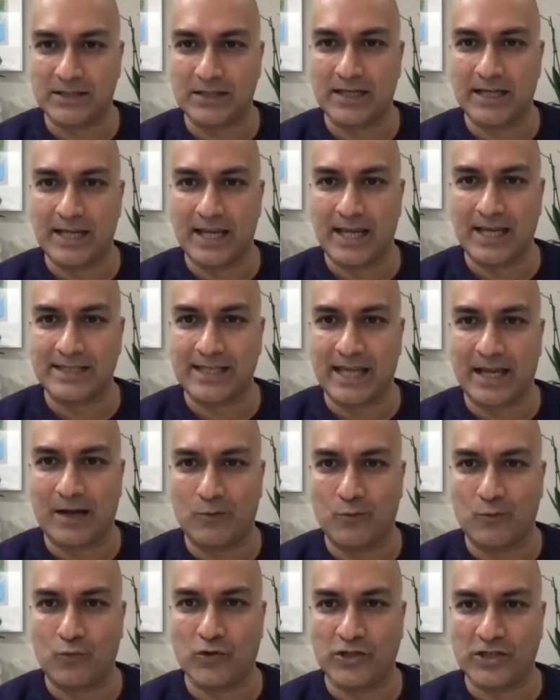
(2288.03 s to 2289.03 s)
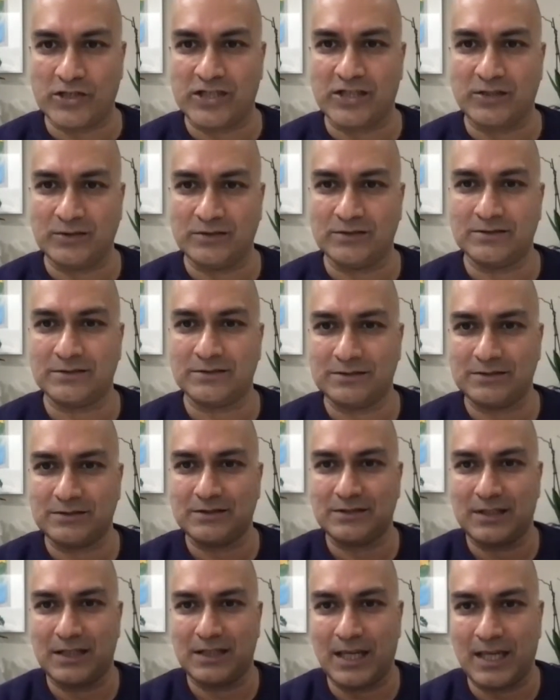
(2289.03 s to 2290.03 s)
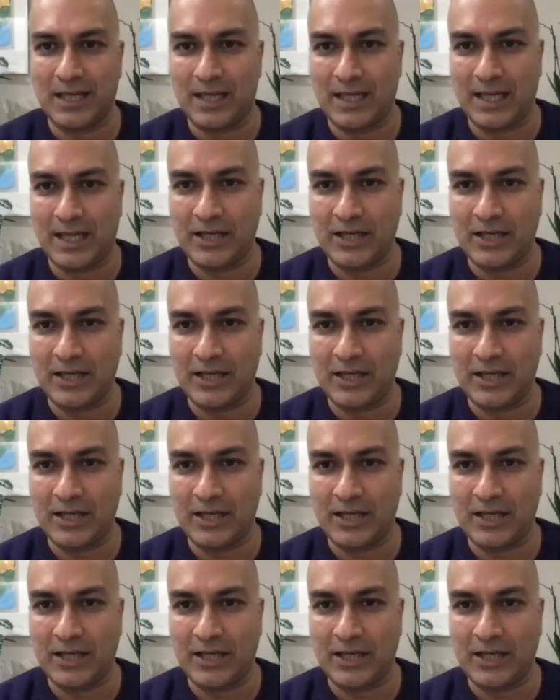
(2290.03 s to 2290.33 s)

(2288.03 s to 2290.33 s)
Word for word: Is that what you do uh,